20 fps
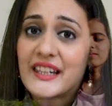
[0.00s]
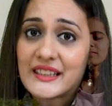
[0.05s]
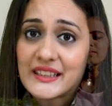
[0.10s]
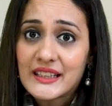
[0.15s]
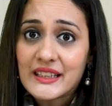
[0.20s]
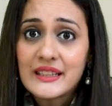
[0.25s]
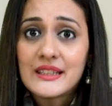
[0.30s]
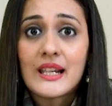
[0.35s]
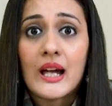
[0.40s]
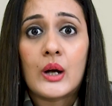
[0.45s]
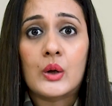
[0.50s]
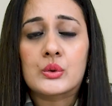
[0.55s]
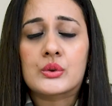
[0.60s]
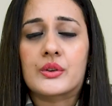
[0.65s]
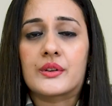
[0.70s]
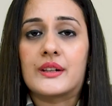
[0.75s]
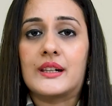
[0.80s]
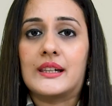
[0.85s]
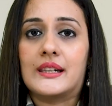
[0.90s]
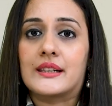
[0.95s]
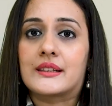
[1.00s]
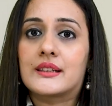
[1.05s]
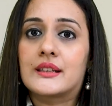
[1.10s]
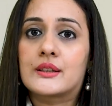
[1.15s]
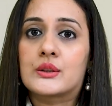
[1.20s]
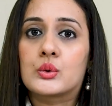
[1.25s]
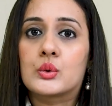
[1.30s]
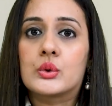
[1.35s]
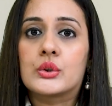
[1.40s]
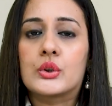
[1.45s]
any doubt
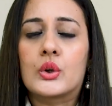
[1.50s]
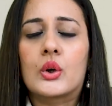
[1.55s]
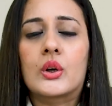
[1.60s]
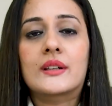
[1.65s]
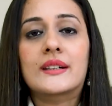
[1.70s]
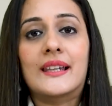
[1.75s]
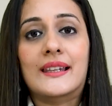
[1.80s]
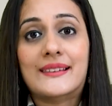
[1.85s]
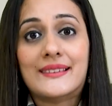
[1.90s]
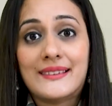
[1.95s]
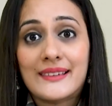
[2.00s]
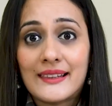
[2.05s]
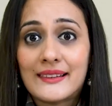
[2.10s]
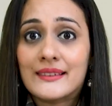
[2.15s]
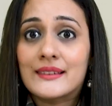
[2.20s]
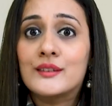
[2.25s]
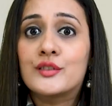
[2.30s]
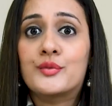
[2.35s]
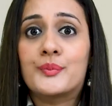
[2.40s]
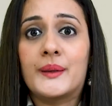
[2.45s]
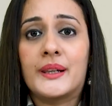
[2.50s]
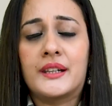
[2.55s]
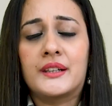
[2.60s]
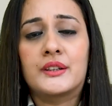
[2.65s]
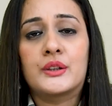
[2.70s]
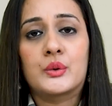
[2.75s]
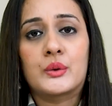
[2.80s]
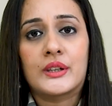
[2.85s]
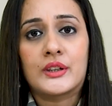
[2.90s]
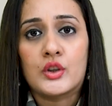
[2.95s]
related to your excessive pain
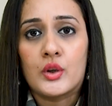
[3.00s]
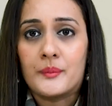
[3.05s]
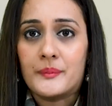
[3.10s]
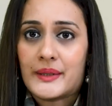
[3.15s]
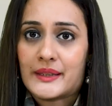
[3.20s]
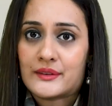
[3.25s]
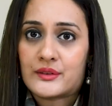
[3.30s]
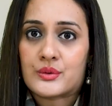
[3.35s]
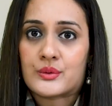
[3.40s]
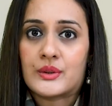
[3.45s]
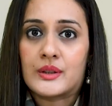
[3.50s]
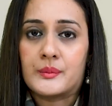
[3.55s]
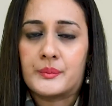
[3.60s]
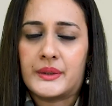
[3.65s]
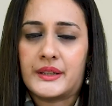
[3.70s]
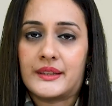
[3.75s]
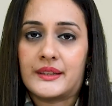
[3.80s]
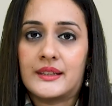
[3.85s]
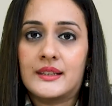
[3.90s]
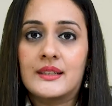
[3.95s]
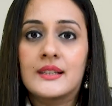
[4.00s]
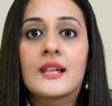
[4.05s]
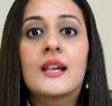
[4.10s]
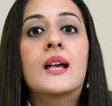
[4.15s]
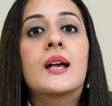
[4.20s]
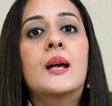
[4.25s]
during your menstrual period,